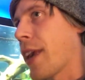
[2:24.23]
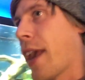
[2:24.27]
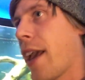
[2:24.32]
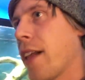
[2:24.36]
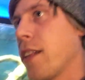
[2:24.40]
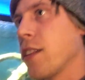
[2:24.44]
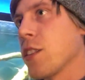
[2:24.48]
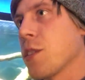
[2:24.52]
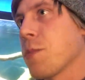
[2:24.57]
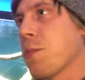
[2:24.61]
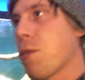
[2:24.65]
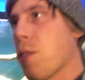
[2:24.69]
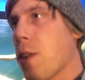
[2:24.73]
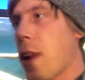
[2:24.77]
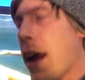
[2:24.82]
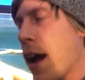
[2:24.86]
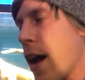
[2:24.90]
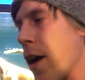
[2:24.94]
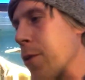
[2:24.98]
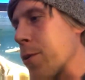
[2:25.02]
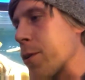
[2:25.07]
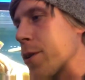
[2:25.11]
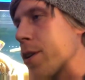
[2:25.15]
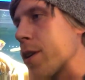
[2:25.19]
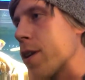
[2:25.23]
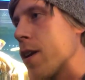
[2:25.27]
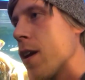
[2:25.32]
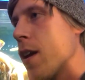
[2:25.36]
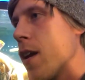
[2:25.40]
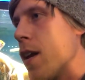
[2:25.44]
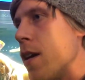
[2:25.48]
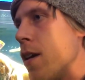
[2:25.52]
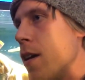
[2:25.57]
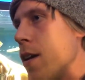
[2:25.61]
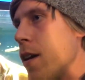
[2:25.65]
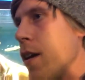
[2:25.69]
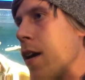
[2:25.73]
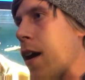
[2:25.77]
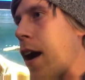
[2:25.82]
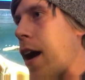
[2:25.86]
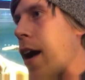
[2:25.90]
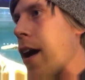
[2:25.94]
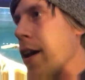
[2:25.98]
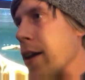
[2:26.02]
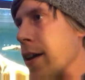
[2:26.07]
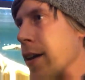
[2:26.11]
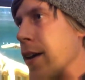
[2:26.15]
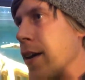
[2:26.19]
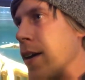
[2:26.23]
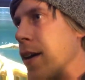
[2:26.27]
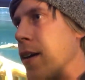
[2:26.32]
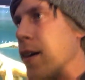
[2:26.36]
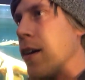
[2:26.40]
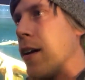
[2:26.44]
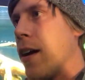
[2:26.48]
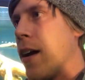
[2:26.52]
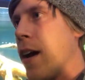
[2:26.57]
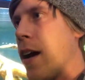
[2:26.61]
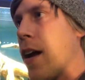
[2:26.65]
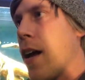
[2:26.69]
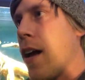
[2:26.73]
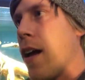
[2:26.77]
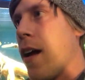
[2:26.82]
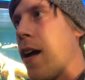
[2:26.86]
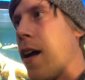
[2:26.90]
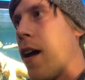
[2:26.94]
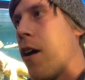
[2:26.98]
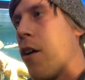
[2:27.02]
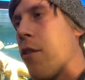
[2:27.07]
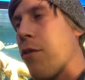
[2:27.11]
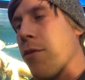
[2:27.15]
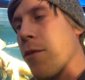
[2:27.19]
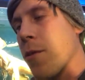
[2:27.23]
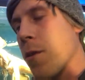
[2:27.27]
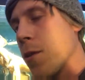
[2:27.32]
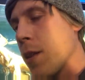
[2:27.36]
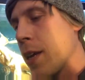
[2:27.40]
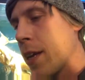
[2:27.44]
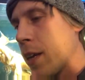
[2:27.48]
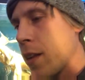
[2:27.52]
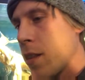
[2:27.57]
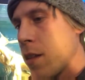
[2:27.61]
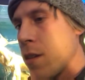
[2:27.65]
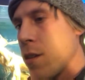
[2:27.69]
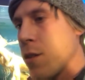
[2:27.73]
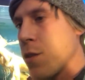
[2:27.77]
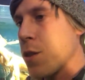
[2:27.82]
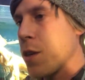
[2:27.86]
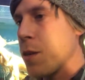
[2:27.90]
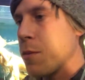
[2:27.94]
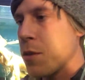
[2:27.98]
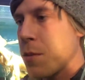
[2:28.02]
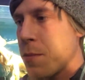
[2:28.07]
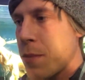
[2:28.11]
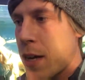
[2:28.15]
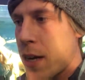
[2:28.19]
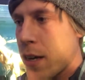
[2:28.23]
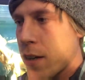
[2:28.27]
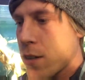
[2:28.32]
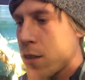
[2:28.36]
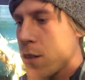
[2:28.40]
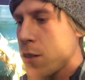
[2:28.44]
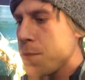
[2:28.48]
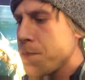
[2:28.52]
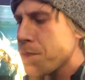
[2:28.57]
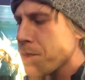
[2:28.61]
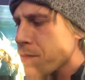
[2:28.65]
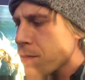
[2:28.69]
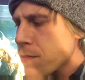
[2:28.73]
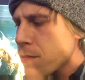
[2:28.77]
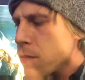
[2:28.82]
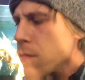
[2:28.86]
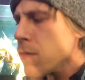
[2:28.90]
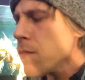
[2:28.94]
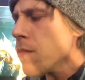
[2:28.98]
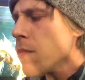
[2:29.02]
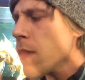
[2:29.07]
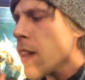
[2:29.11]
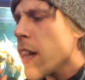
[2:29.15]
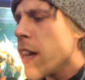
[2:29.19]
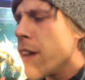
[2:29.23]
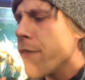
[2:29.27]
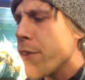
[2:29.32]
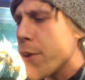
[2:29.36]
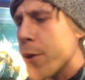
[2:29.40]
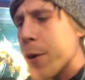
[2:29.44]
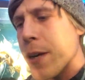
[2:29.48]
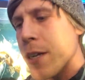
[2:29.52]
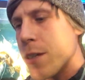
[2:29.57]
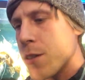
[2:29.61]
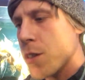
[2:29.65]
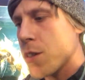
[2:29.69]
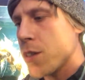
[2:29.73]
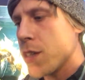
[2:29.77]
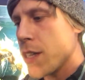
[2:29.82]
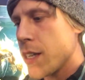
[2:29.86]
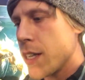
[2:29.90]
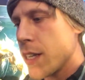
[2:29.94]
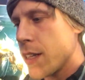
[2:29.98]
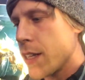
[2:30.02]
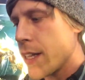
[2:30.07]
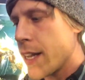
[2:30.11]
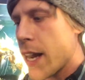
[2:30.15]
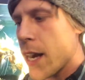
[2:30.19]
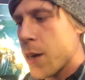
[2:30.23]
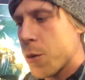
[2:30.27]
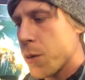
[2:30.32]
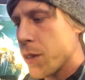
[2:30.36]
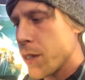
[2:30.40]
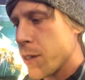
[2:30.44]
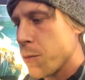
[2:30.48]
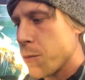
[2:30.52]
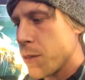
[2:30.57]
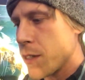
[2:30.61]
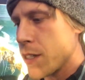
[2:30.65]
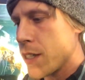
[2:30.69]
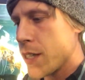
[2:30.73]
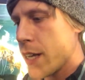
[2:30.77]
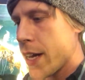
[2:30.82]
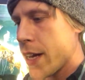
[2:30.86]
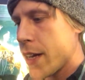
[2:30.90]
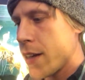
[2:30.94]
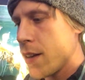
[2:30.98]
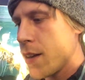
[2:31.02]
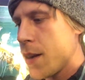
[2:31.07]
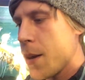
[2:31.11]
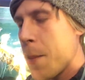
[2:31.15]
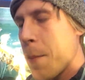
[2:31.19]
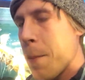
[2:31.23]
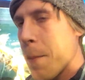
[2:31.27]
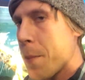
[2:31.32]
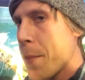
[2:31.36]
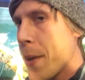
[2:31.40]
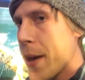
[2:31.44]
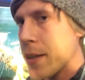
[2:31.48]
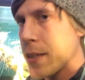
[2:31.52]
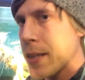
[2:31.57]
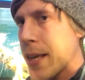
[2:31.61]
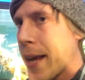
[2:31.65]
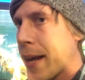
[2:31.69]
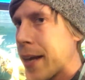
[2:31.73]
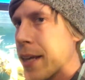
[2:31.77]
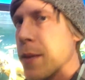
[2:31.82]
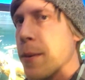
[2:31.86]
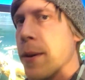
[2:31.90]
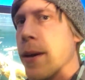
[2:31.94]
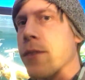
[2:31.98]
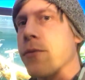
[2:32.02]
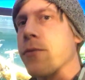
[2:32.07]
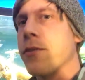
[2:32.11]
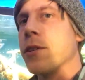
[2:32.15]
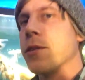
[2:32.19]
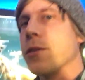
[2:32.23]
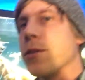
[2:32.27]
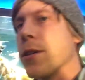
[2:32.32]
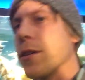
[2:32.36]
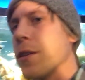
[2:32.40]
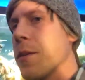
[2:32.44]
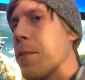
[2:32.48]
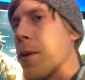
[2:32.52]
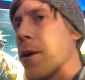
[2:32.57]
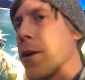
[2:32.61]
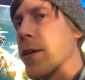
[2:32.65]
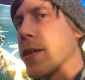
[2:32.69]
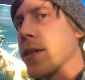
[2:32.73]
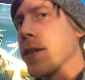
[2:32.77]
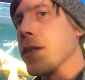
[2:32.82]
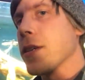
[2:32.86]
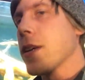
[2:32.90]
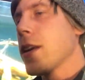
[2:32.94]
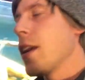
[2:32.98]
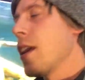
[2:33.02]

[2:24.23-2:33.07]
gallons per hour. I'll throw a link in the description box if you're interested in the Aquaclear 110. Best hang on the back filter on the market.